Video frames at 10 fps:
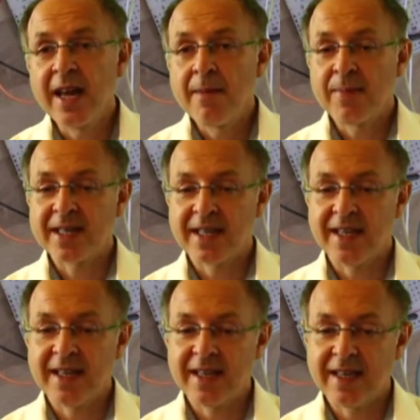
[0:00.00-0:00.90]
but
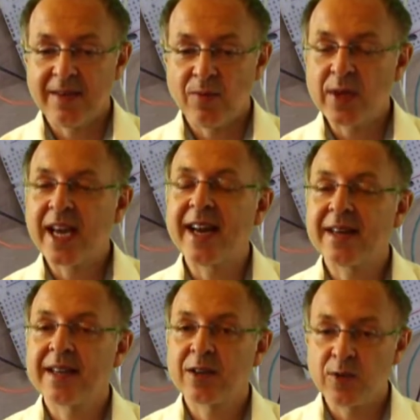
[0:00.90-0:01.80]
we can
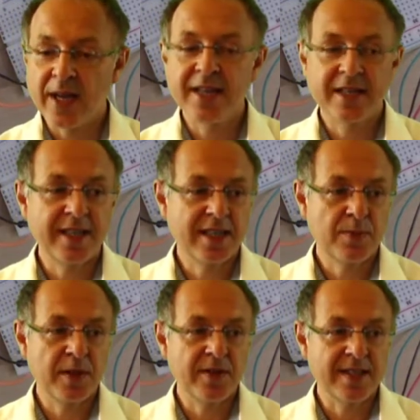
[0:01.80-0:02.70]
create the
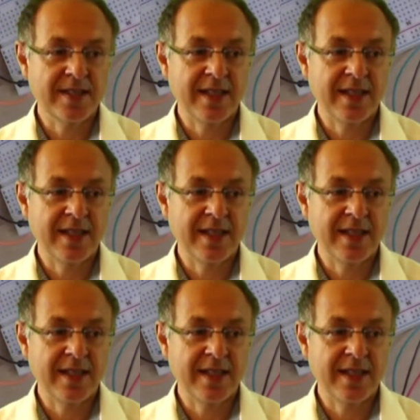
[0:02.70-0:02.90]
experience.